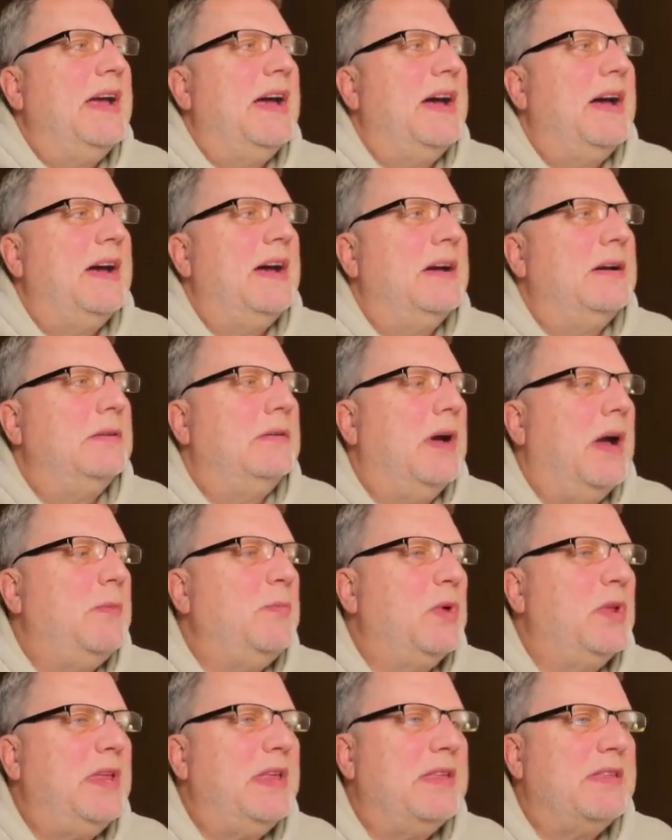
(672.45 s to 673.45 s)
I'm
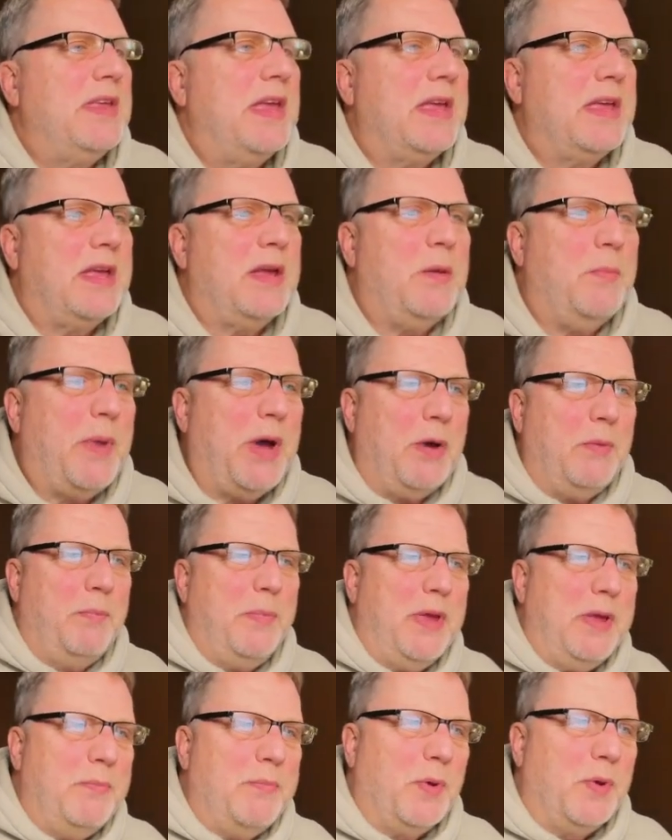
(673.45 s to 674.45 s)
really thinking about
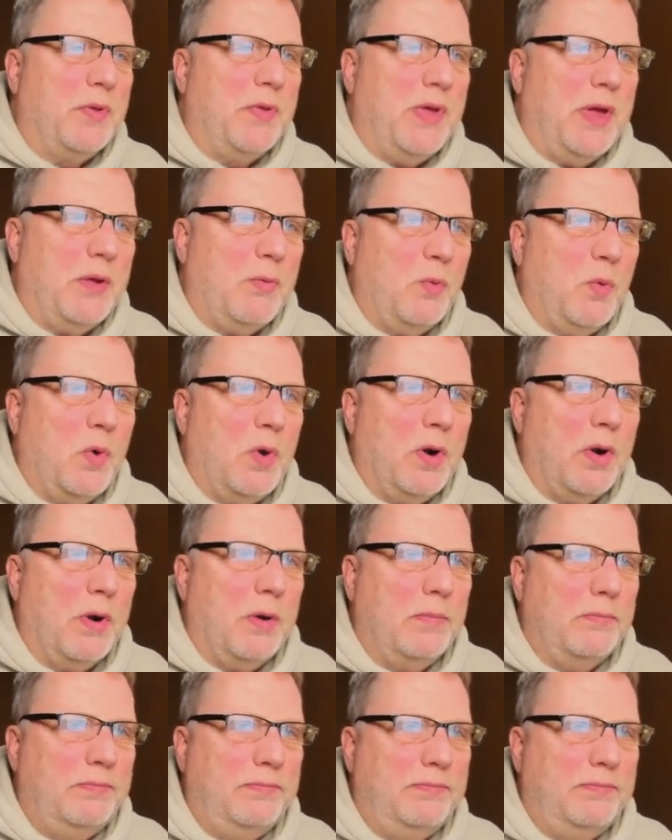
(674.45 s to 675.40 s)
people that were